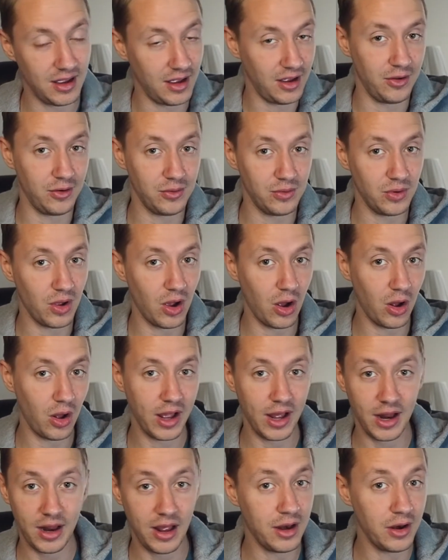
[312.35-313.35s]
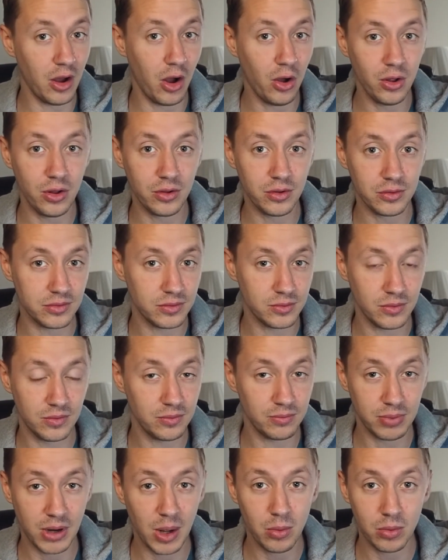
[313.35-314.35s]
in uh, in all
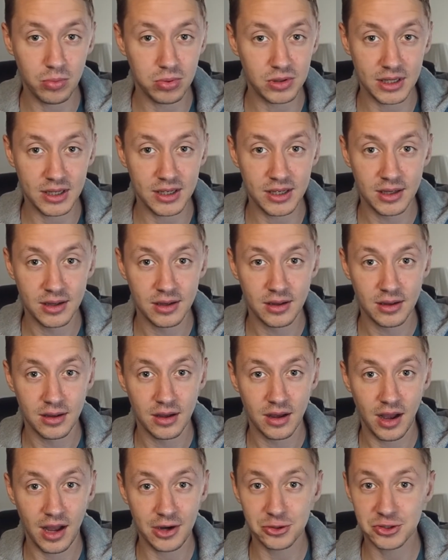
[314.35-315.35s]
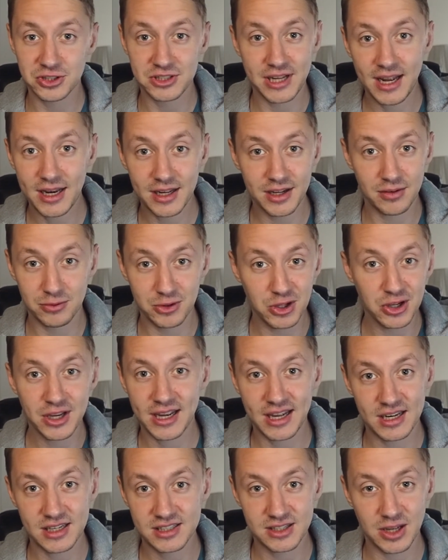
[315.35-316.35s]
probably understanding of
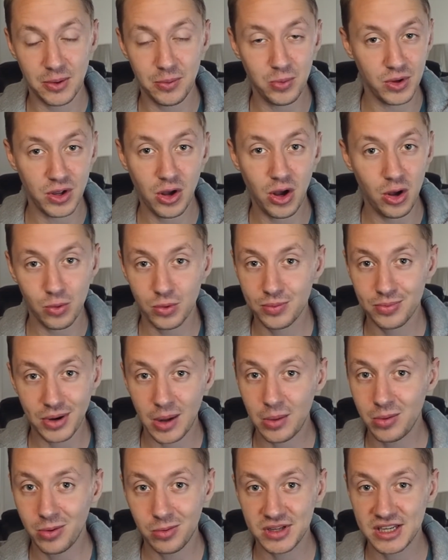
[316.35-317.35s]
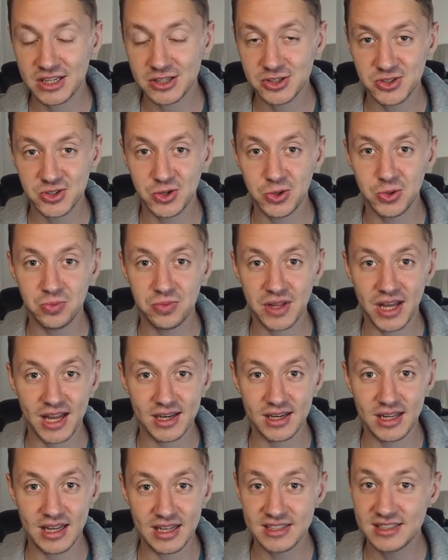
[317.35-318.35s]
looking at a stump, we all would probably assume
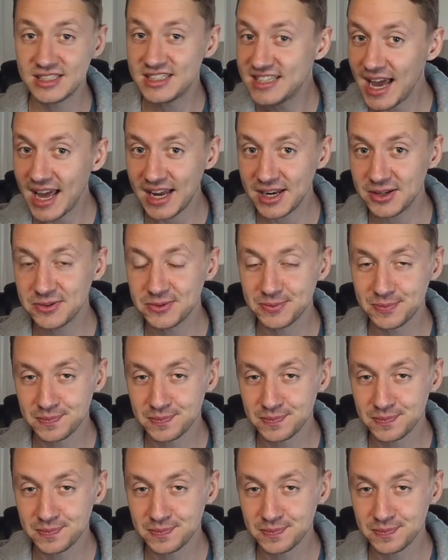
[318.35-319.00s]
that it's dead.